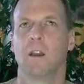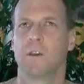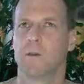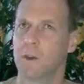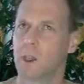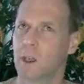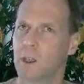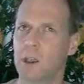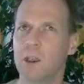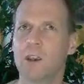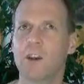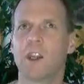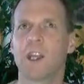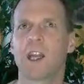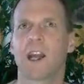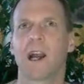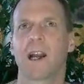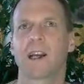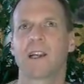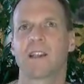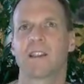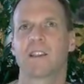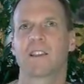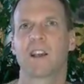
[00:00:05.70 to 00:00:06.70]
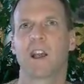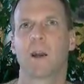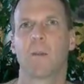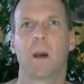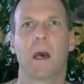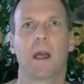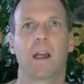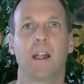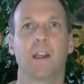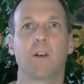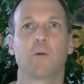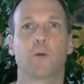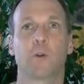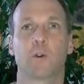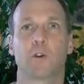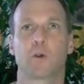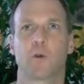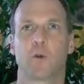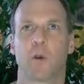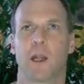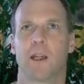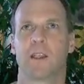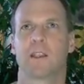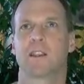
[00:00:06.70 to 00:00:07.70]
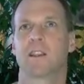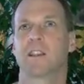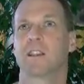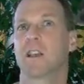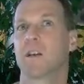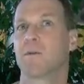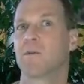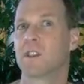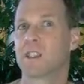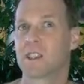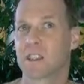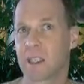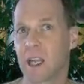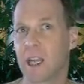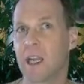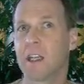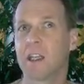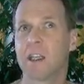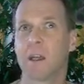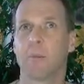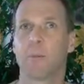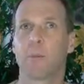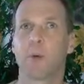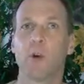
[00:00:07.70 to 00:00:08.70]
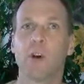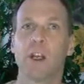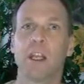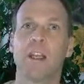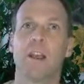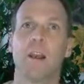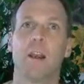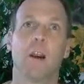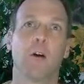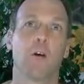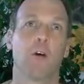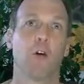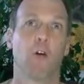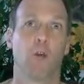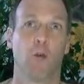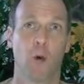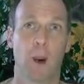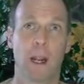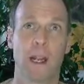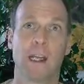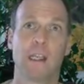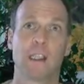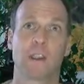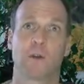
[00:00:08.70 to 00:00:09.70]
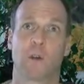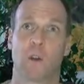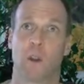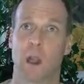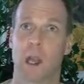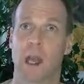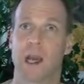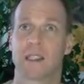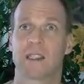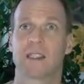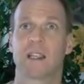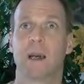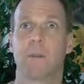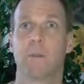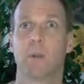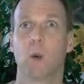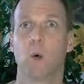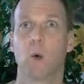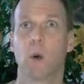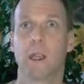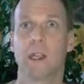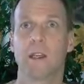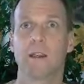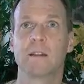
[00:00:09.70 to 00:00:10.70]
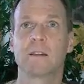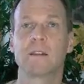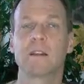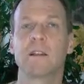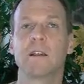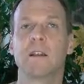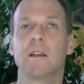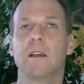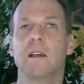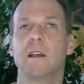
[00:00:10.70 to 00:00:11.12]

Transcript: The good thing I can say about interest rates is that it's stayed in a pretty narrow range for the last couple of weeks.